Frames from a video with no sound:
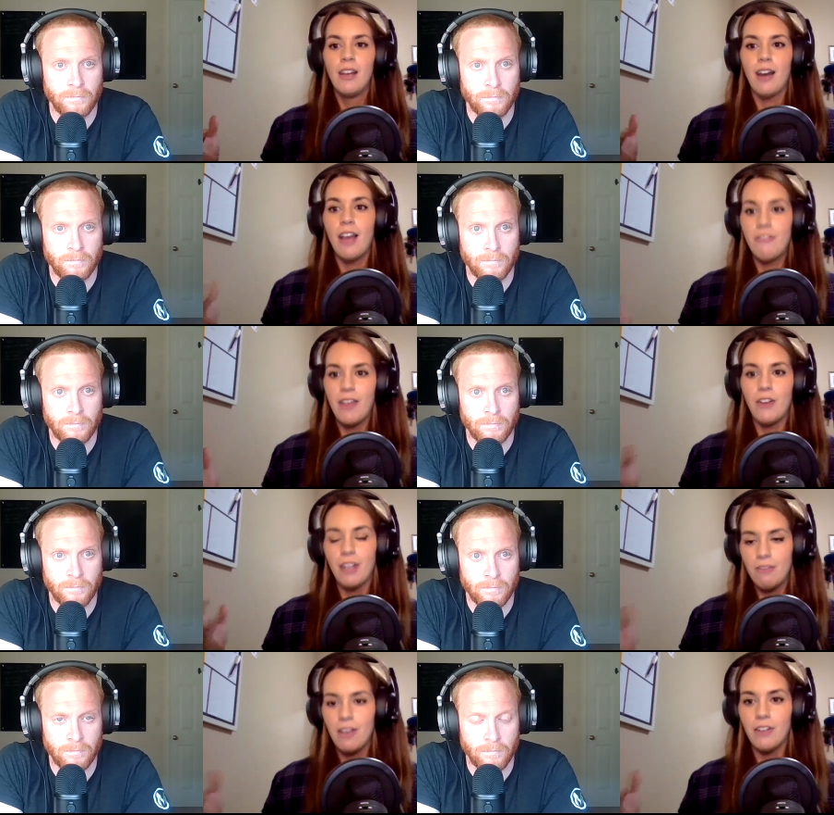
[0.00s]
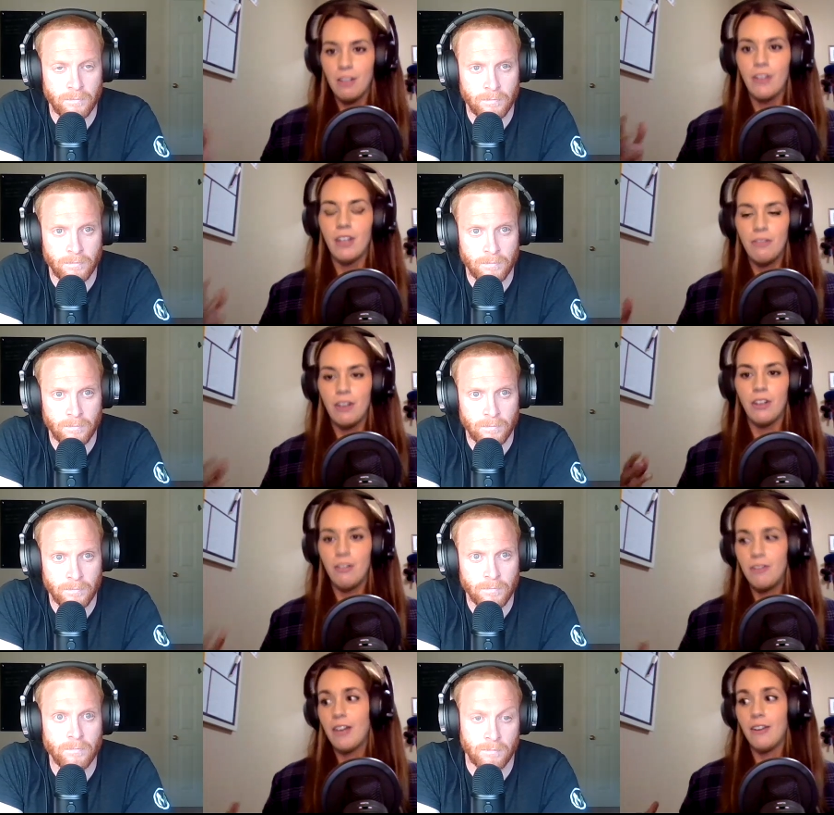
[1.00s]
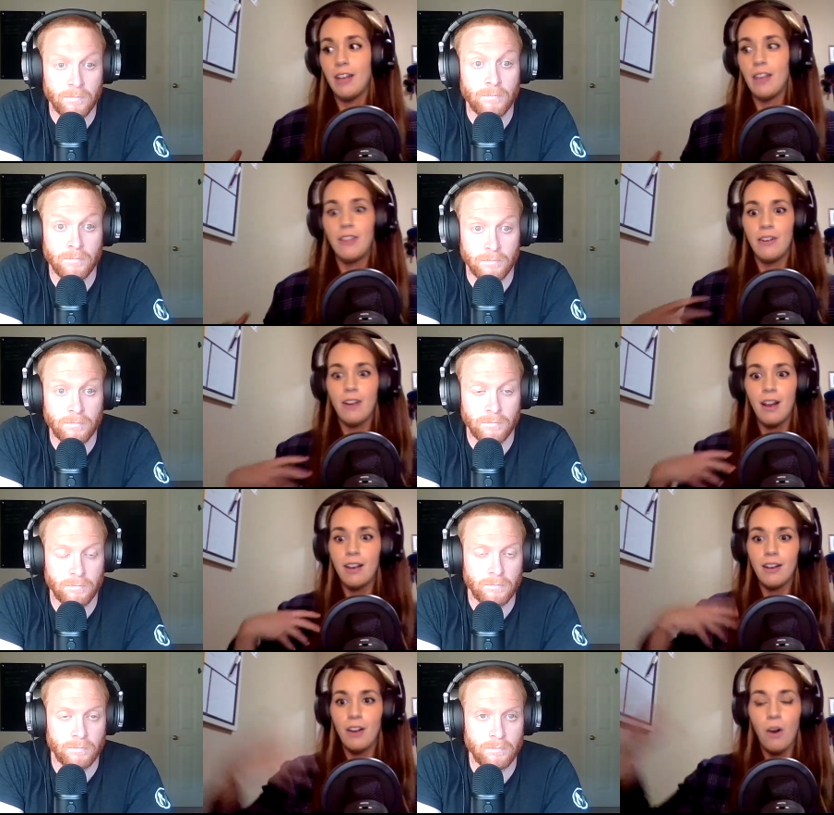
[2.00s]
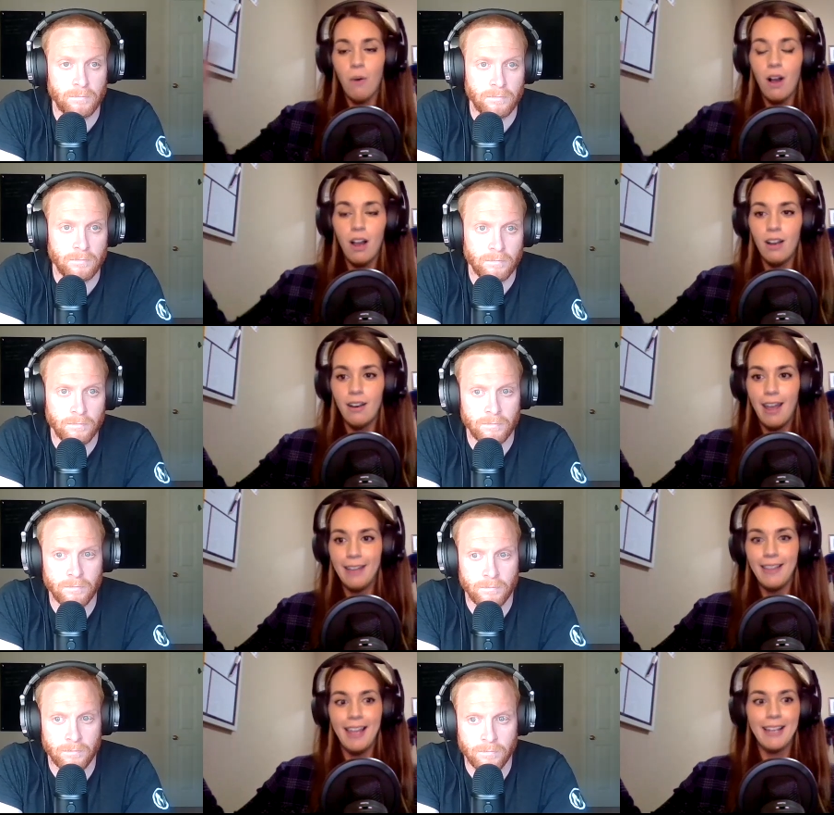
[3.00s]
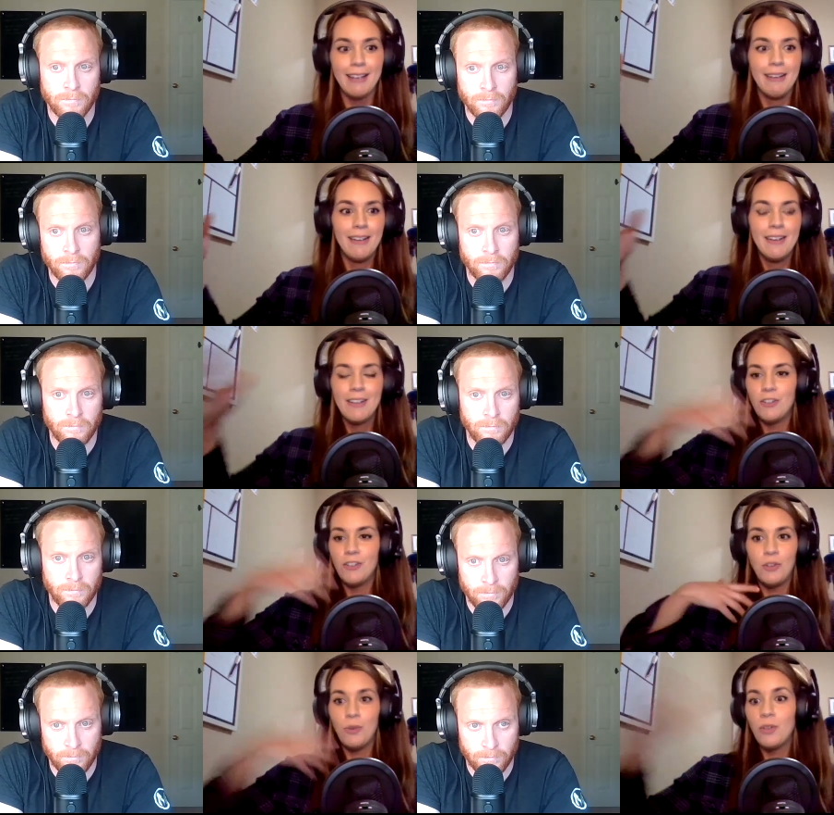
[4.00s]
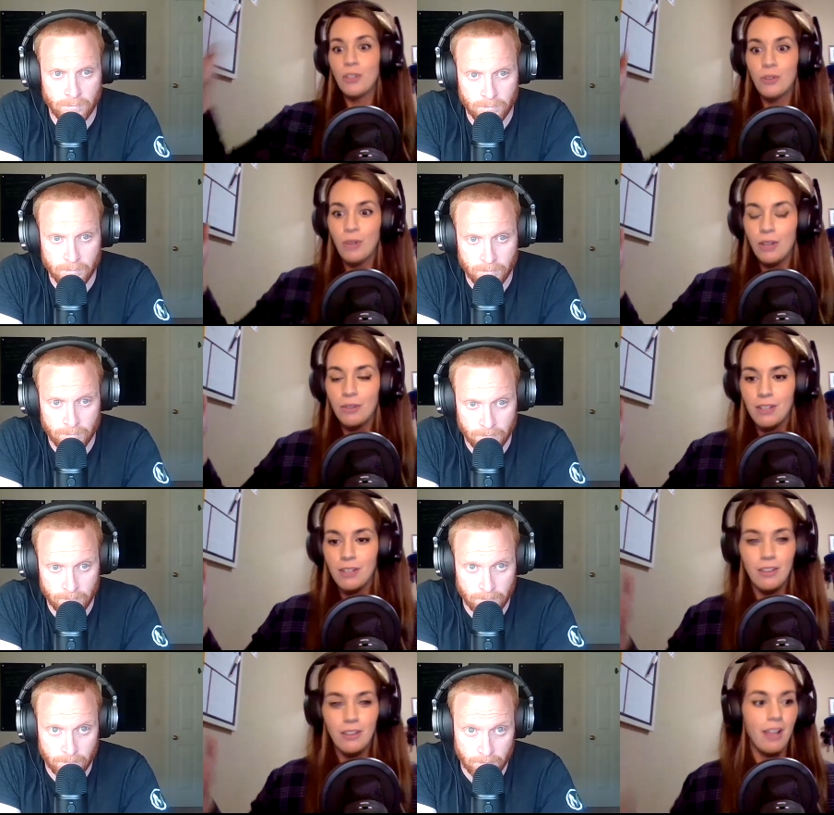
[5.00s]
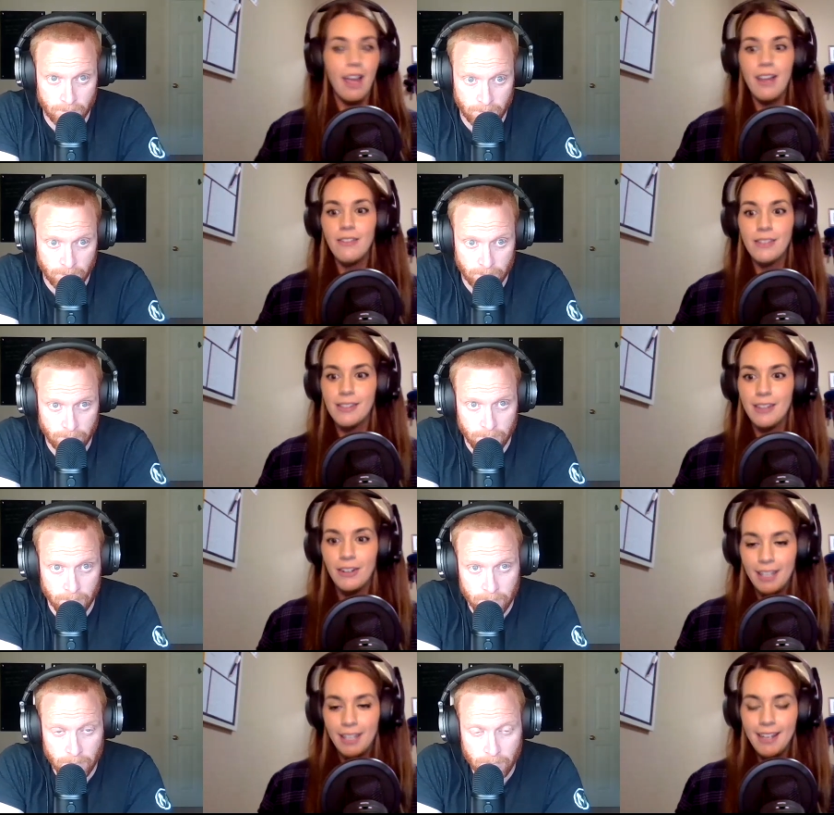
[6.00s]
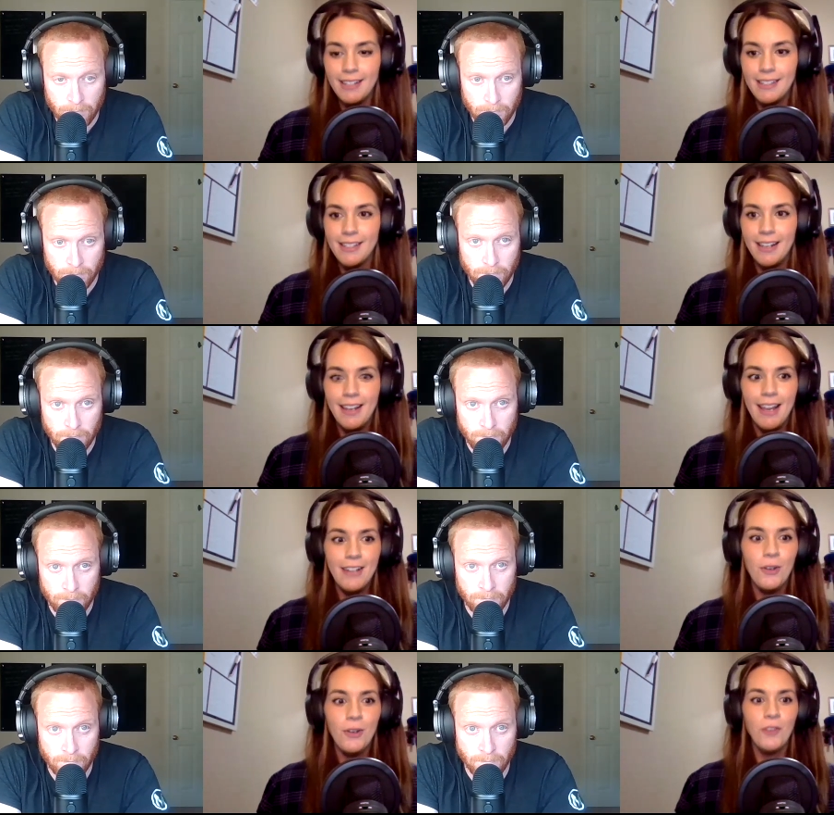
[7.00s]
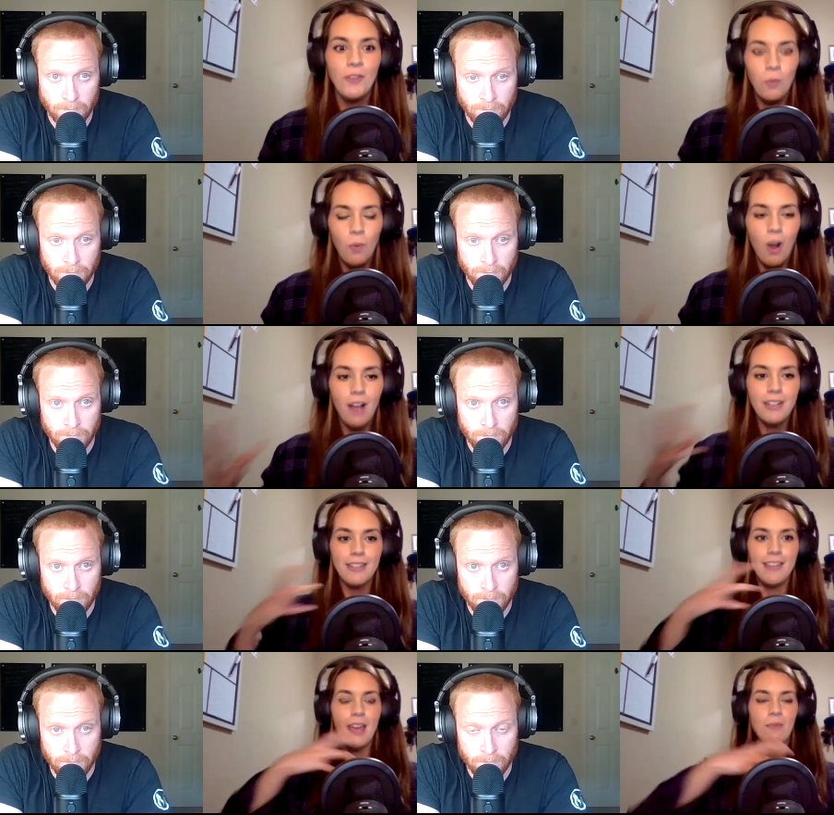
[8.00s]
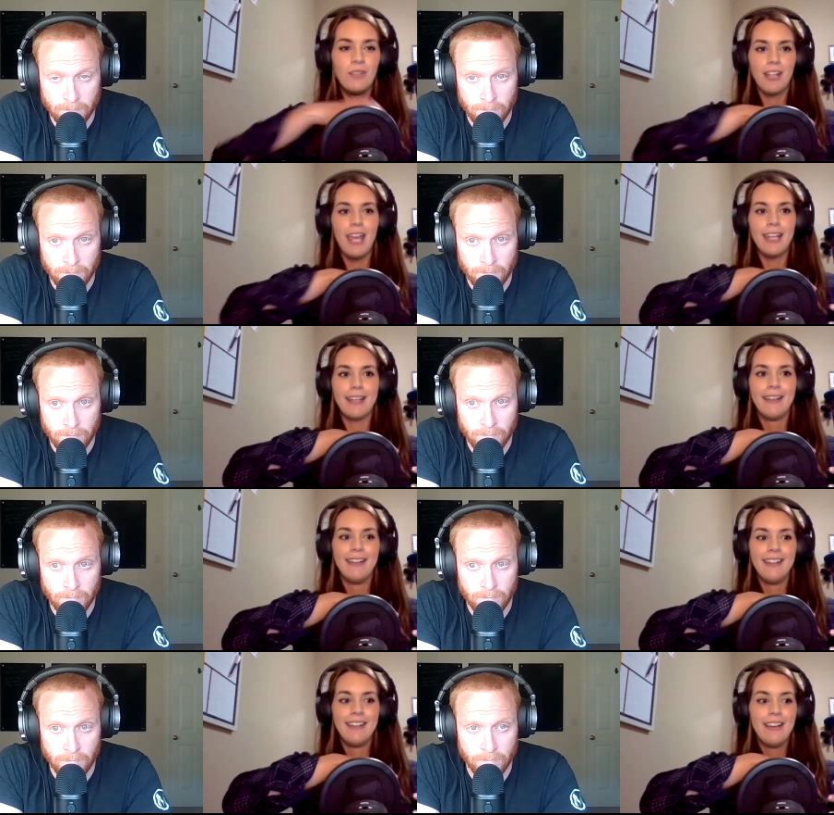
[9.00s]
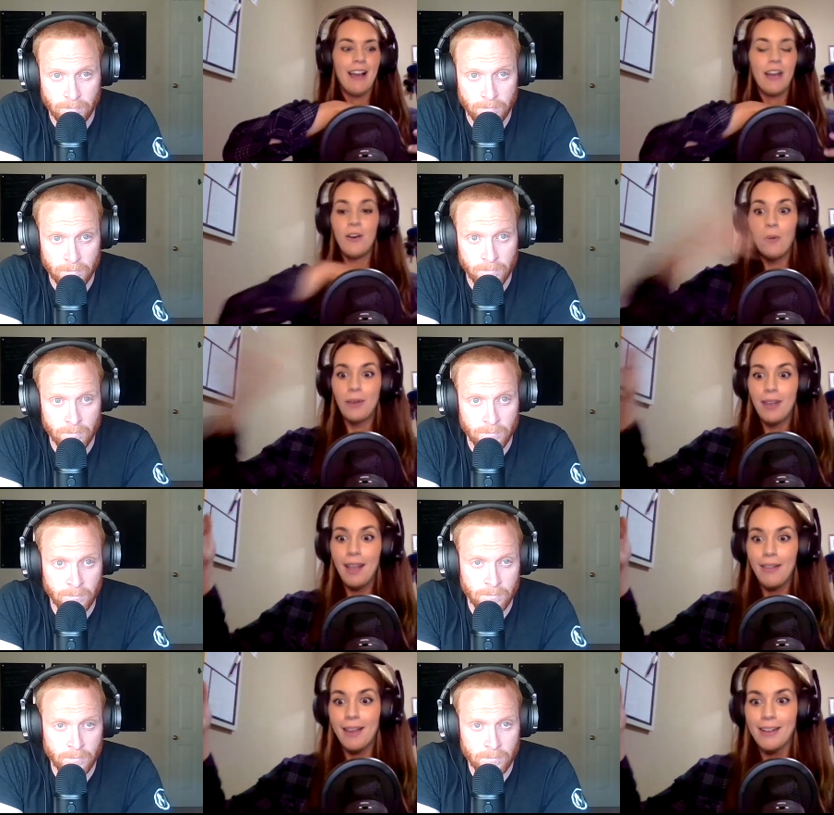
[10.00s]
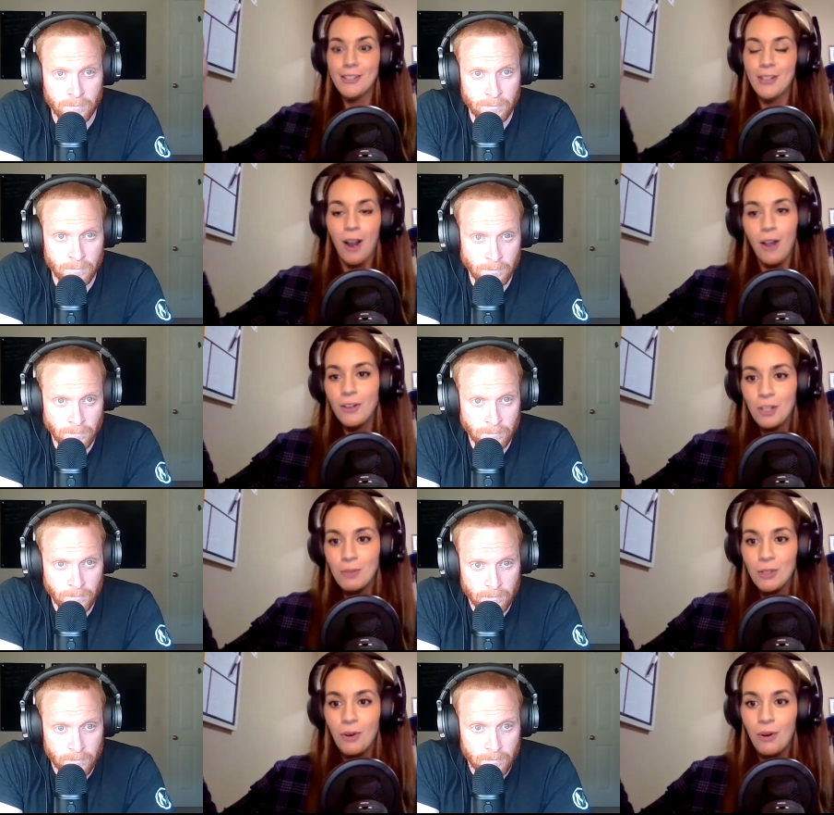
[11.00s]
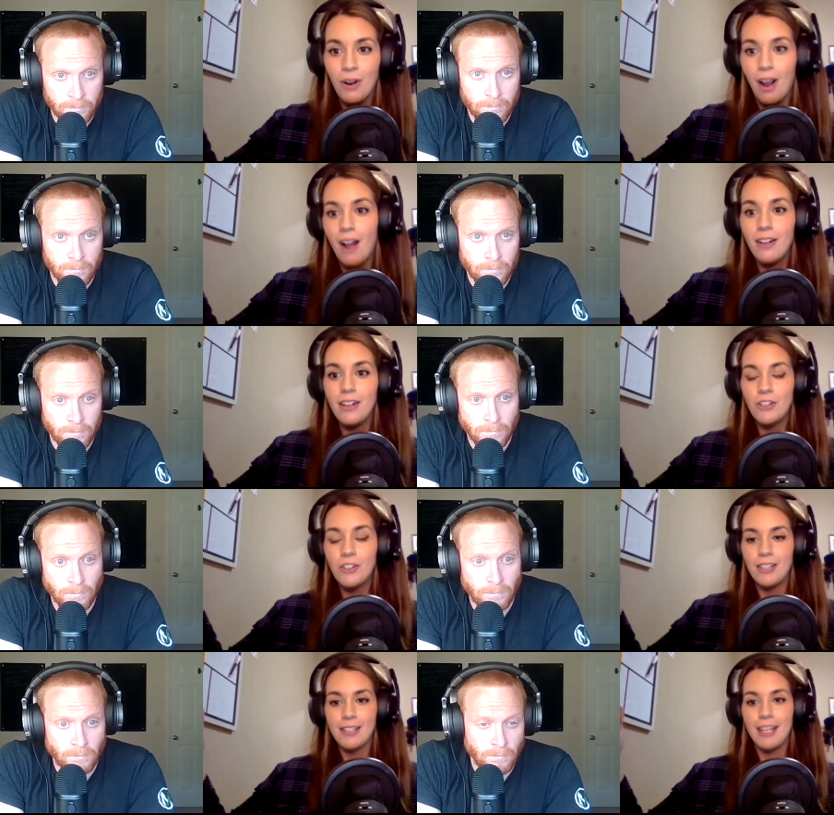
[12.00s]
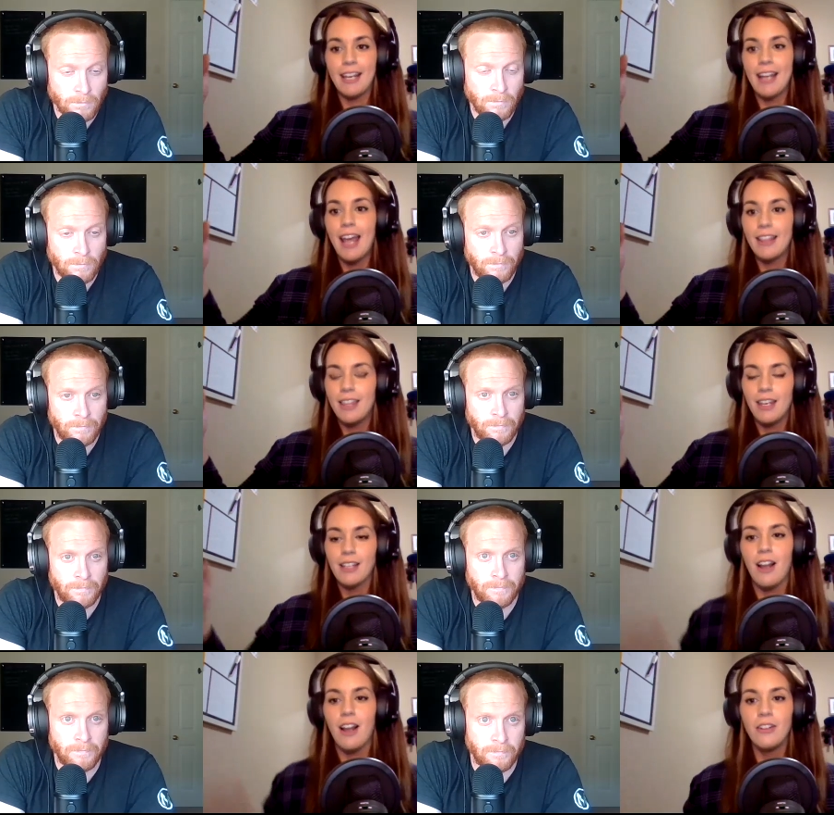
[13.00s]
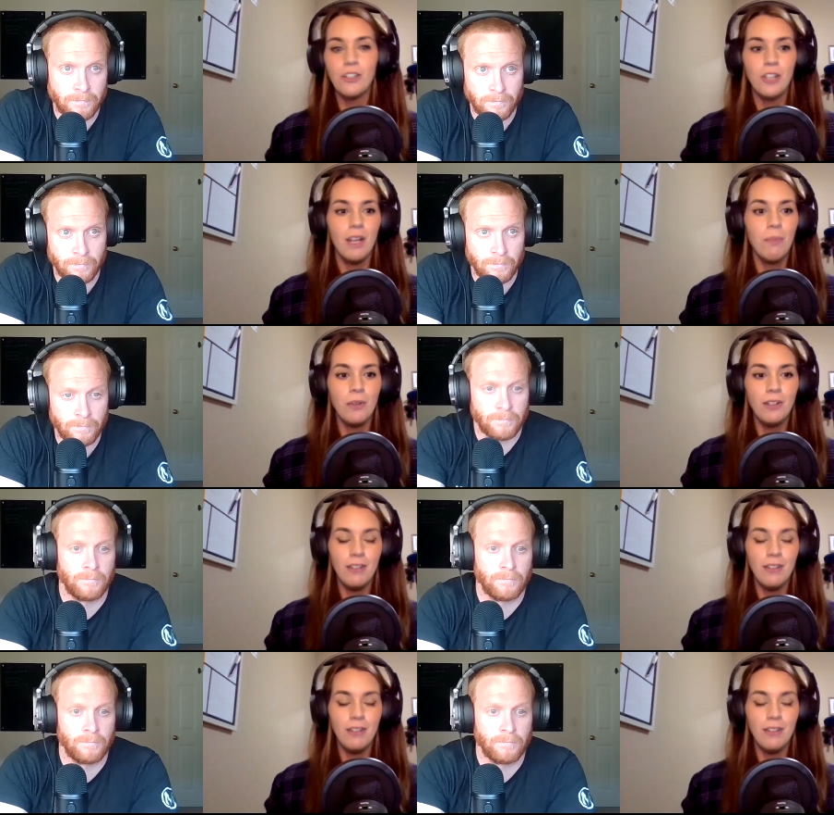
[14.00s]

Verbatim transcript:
Speaker 1: i failed i failed i failed i failed i failed and then they're not going to go on and like do this throughout the rest of their lives they're kids and so if you want them to like I don't know, get like a scholarship to go to college that's like an athletic scholarship and